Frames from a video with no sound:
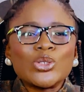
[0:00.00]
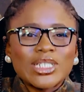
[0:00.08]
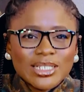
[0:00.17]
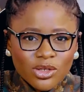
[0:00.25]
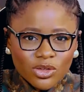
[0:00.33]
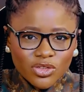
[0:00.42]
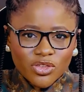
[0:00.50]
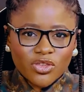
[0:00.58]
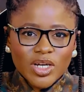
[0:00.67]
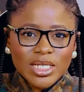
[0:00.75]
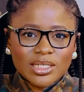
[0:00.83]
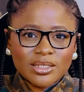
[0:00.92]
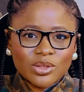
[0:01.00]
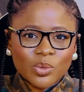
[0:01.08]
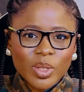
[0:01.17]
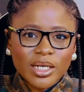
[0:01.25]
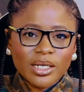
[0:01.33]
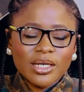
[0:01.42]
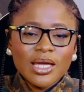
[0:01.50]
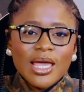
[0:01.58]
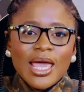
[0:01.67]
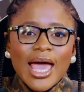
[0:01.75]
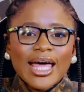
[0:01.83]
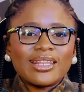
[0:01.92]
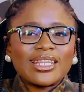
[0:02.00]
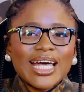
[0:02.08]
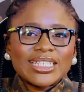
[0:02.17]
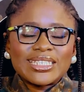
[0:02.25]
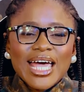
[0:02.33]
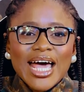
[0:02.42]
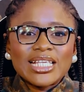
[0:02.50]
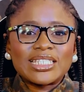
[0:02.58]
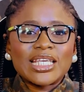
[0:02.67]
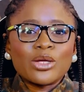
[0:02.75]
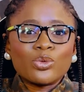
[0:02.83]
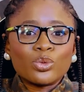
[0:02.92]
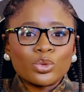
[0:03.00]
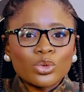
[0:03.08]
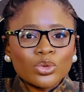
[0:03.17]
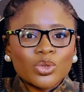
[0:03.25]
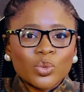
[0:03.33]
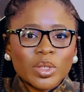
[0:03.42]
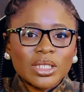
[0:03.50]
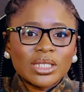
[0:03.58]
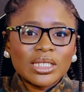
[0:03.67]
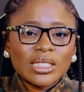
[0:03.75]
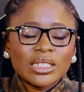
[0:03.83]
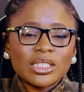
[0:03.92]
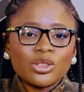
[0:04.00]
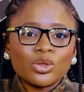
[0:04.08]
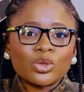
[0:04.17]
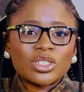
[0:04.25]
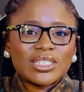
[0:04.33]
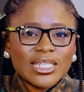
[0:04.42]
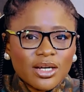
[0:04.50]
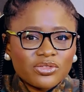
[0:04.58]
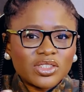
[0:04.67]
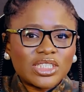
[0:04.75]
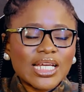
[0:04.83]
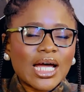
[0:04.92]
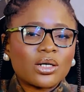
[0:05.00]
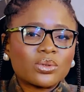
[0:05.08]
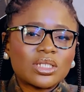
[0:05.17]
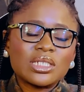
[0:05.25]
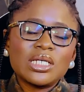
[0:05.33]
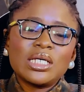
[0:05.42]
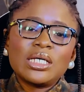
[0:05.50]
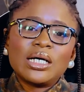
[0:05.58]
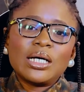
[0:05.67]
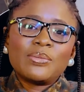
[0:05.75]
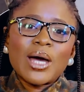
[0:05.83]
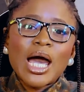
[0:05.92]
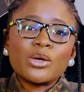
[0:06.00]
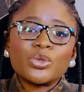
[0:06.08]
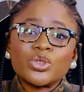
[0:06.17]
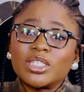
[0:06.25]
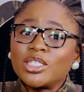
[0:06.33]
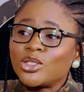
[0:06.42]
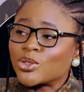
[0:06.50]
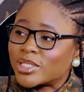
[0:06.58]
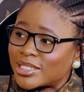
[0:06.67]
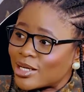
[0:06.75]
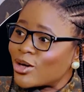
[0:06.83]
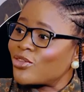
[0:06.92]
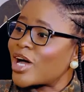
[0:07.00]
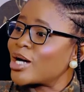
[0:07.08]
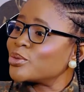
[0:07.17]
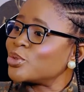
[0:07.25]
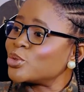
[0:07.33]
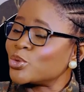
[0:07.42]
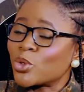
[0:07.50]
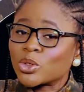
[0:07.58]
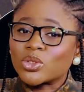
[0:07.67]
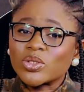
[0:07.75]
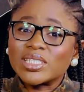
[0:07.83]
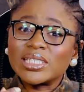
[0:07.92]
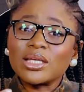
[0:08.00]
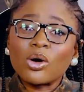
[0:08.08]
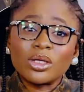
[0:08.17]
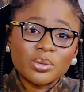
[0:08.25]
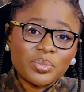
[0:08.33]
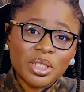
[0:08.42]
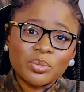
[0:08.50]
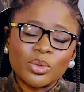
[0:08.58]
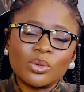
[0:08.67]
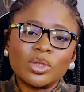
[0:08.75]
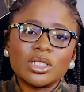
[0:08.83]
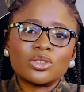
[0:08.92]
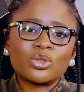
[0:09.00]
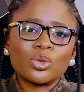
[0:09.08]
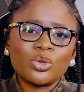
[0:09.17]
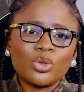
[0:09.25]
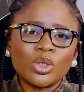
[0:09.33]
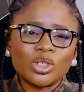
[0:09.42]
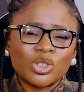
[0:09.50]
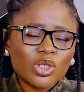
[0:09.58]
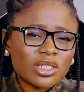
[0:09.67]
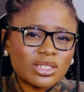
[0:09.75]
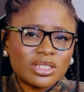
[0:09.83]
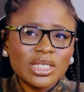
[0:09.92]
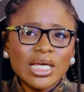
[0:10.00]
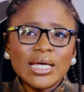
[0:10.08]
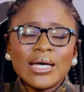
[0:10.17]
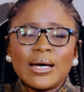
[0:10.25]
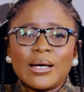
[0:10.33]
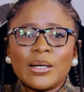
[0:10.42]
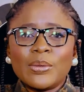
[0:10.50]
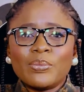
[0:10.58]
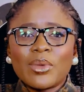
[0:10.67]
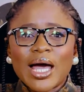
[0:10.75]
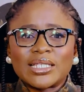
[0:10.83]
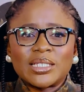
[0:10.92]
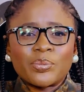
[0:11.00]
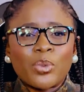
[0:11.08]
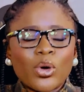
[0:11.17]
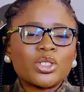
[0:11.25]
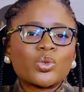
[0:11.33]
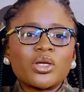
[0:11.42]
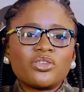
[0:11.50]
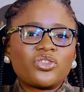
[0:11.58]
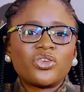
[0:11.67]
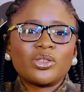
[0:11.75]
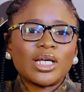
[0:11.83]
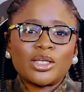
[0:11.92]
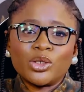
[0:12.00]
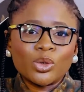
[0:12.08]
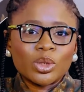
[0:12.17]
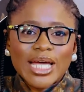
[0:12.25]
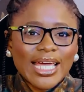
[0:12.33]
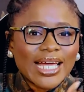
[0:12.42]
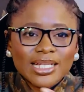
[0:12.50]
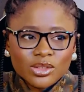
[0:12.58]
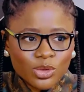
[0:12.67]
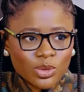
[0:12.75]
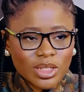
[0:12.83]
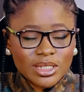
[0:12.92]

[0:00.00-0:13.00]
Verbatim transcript: good enough, as it were. Mm. And that has a root within, you know, self doubt, um, how you see yourself, how you also see other people. And so you are just um, at a point where you feel like, you know what, I can't do